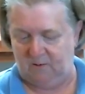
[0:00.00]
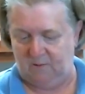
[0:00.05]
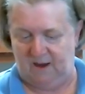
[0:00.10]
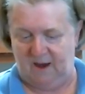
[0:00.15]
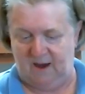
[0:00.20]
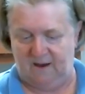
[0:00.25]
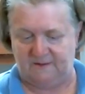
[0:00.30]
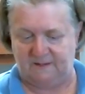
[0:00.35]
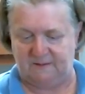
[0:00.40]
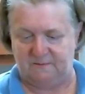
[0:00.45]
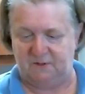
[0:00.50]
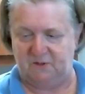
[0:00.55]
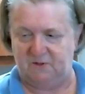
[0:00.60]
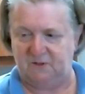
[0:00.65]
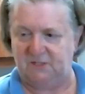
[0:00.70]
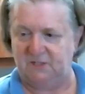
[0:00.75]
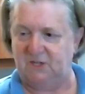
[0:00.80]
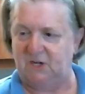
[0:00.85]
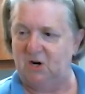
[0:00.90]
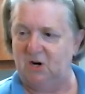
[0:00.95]
We have some new
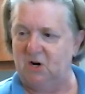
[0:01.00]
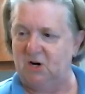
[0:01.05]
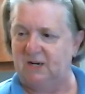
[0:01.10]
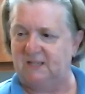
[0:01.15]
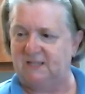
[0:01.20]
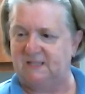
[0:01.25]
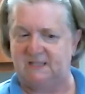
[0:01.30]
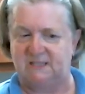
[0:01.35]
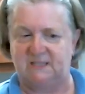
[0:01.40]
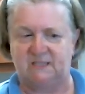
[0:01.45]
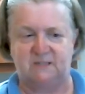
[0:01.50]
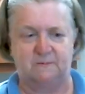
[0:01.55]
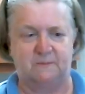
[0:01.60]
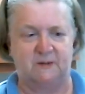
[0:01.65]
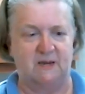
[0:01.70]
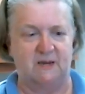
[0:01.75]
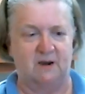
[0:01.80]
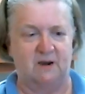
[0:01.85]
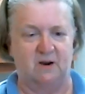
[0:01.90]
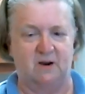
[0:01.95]
security system
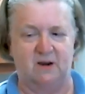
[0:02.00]
here,